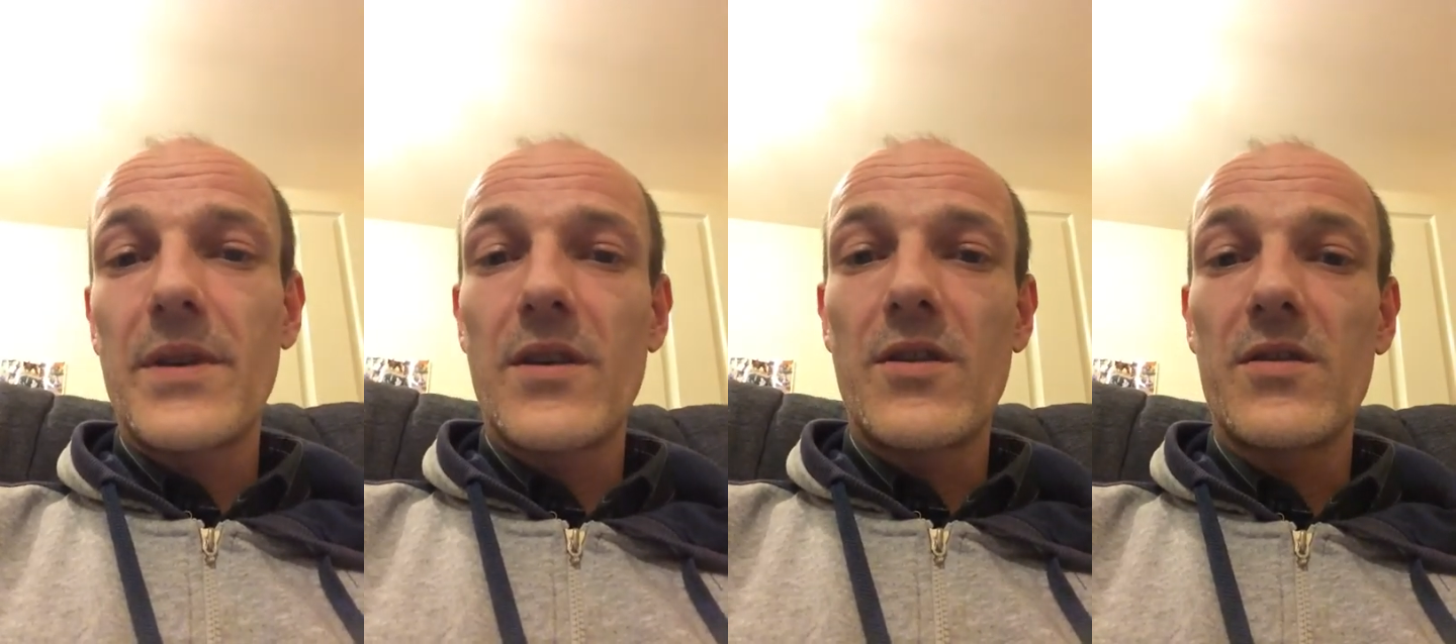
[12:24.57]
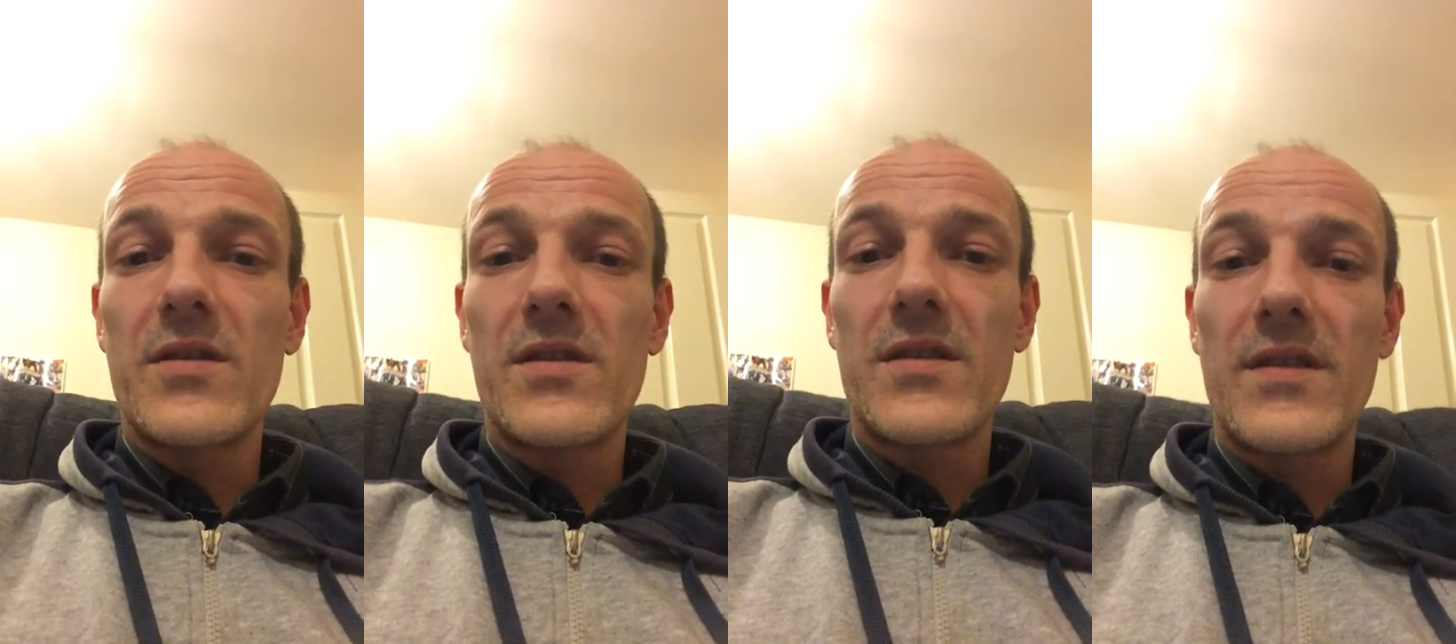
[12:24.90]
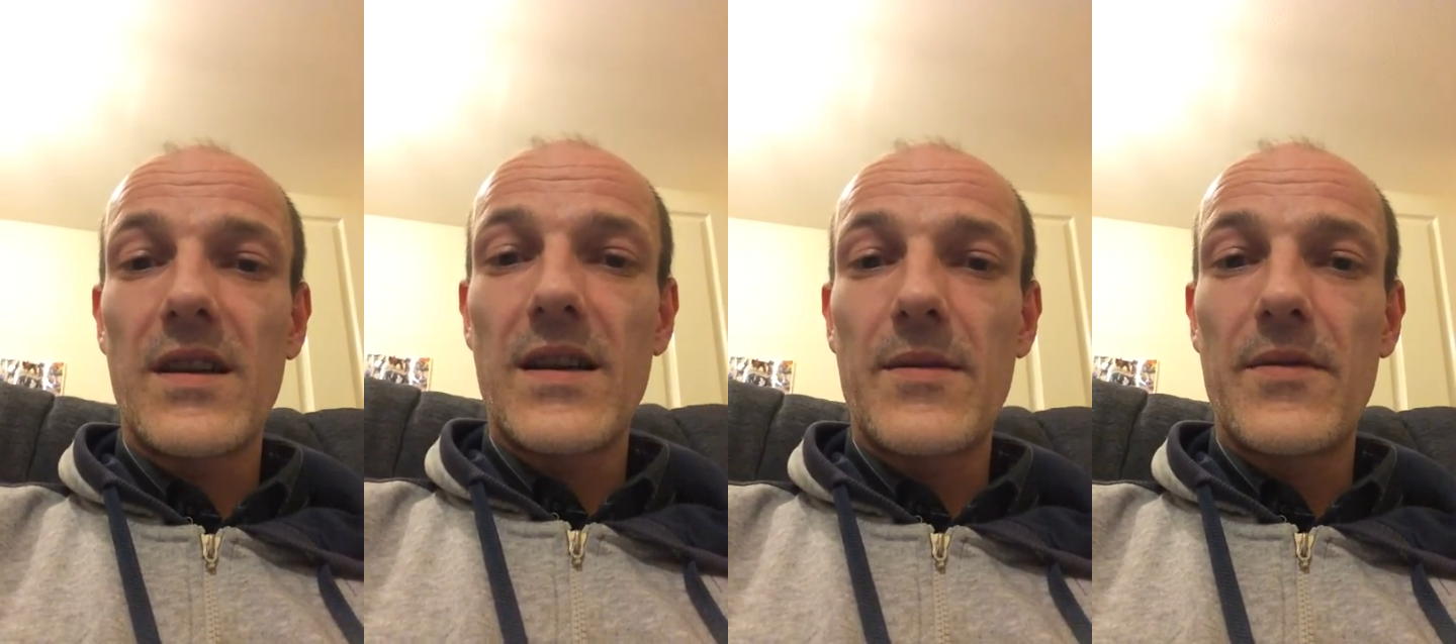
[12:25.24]
because
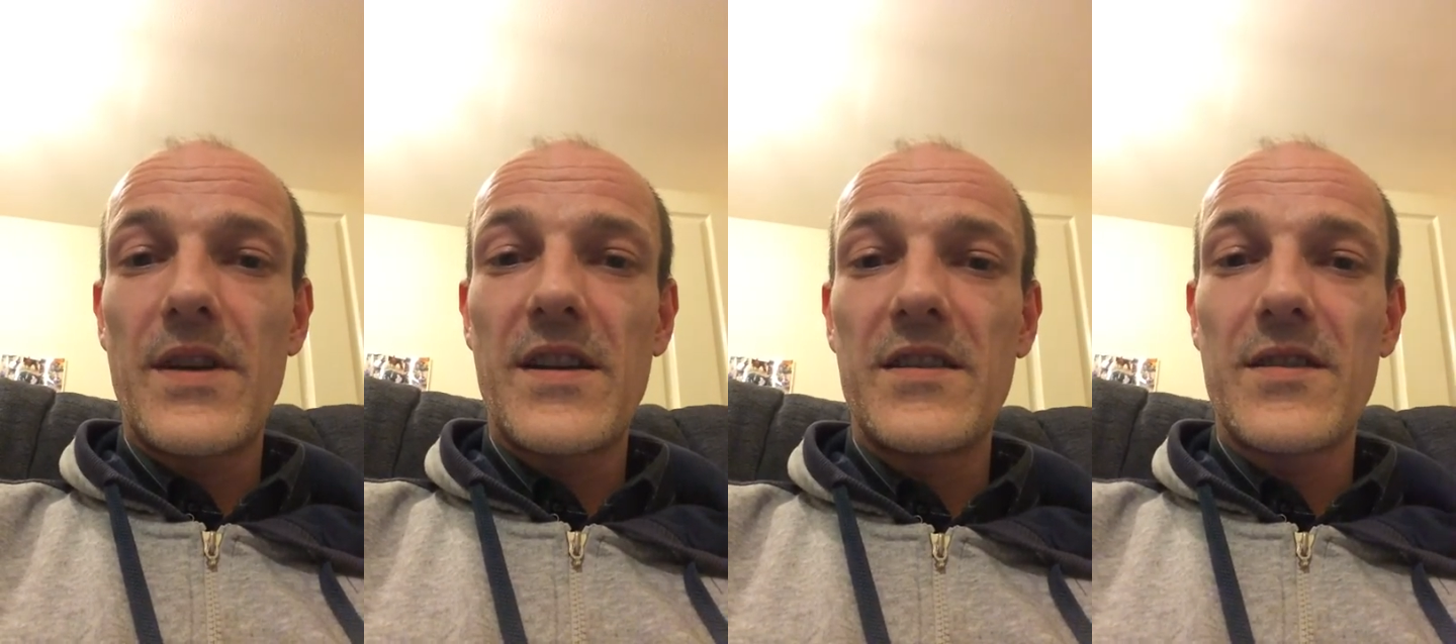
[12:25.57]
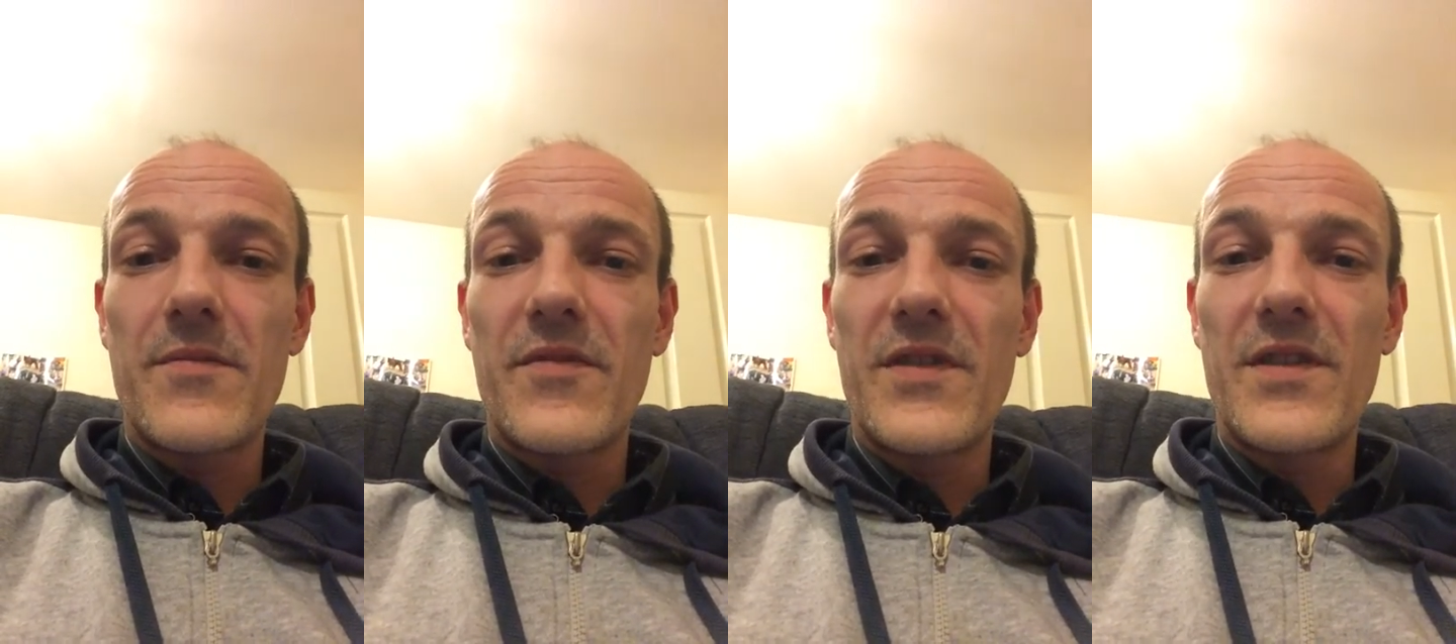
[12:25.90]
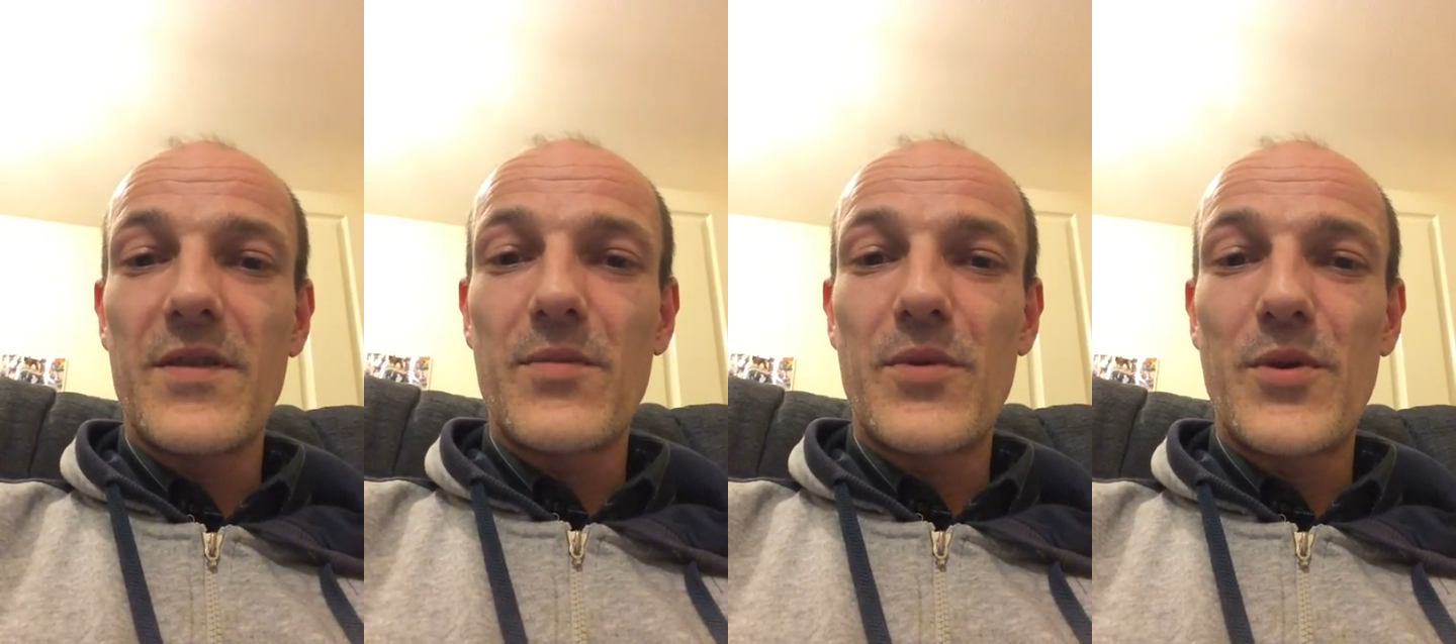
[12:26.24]
that is something
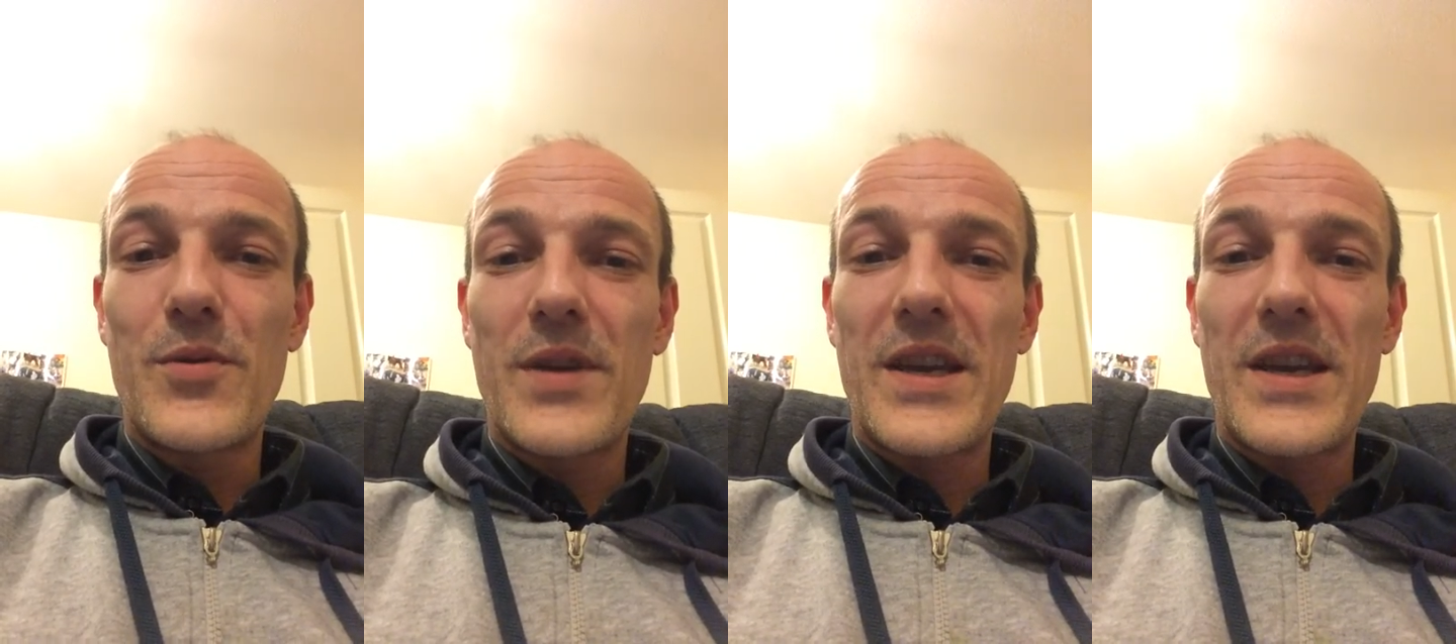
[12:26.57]
that will